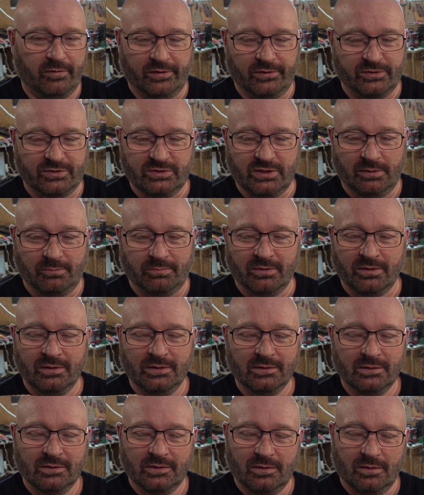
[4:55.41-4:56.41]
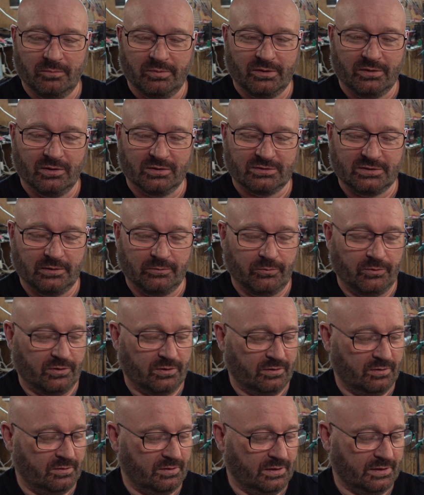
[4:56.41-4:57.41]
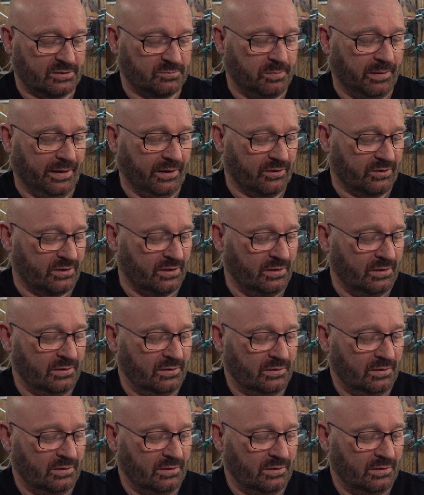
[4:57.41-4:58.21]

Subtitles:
very cheap because they were expired.